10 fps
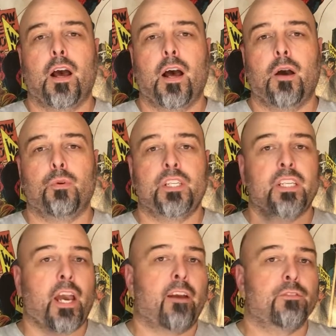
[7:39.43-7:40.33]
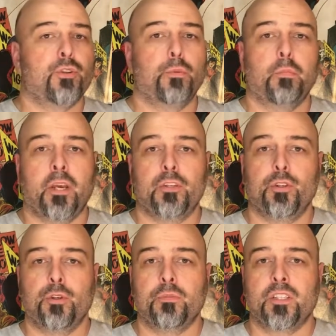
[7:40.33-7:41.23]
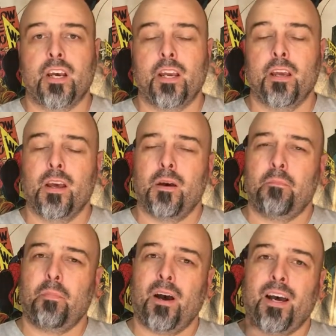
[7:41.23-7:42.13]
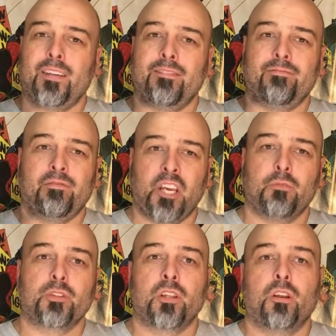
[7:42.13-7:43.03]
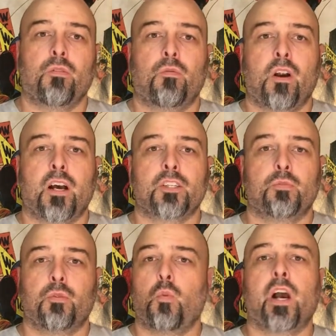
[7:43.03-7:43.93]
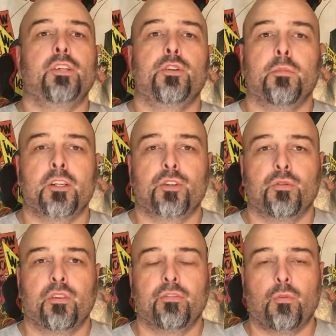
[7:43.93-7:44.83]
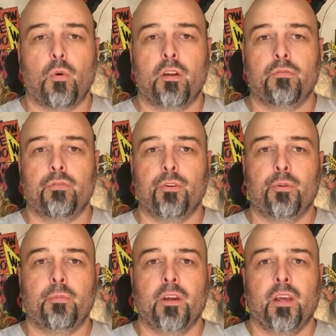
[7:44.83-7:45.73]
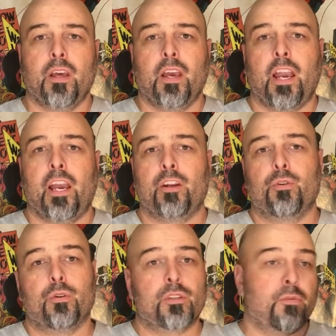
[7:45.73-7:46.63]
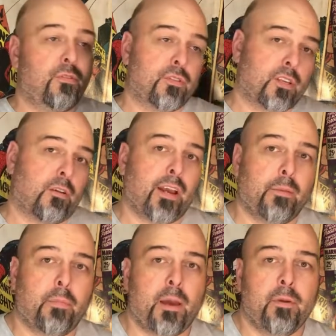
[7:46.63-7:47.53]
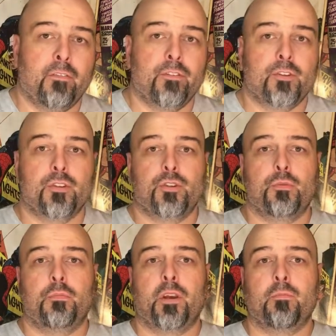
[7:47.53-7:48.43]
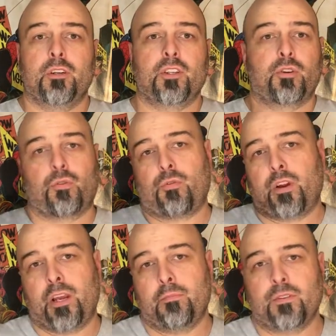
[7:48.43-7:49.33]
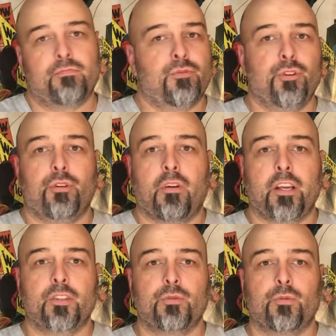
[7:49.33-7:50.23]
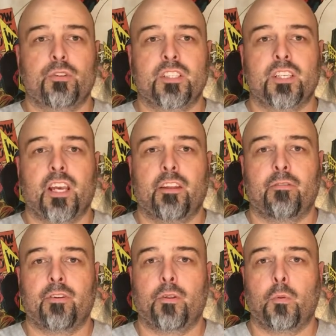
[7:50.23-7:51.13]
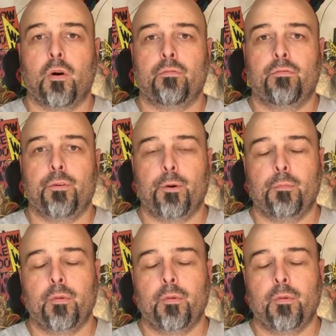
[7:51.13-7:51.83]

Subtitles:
We did have Superman and Doomsday, but it was a little rushed with way too much story for one film. And of course, we also had Batman vs Superman, which crammed 2 great stories together into the one film.